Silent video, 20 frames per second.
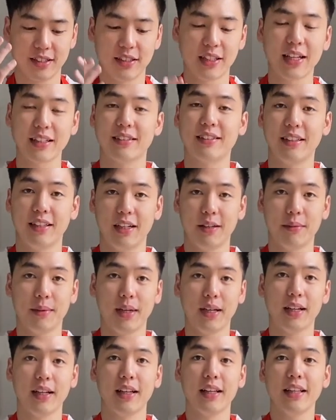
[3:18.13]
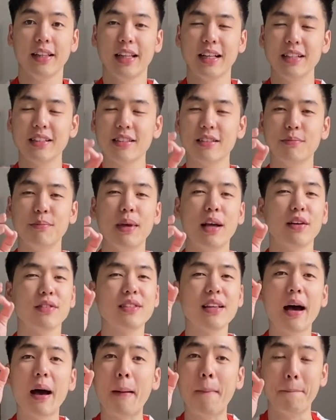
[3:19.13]
Nasi Lemak that smells
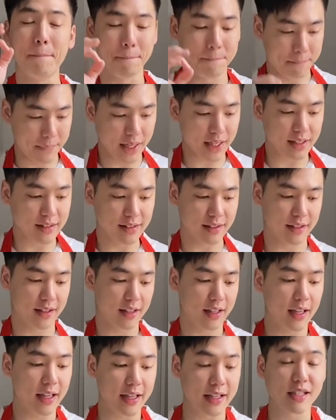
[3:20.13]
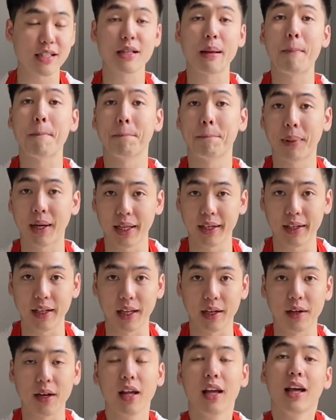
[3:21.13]
amazing is
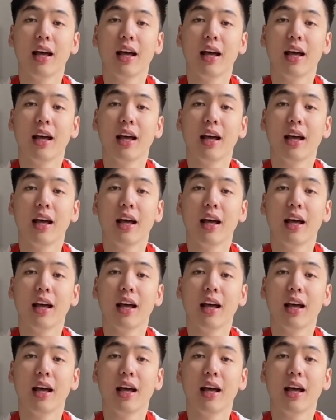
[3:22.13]
pandan.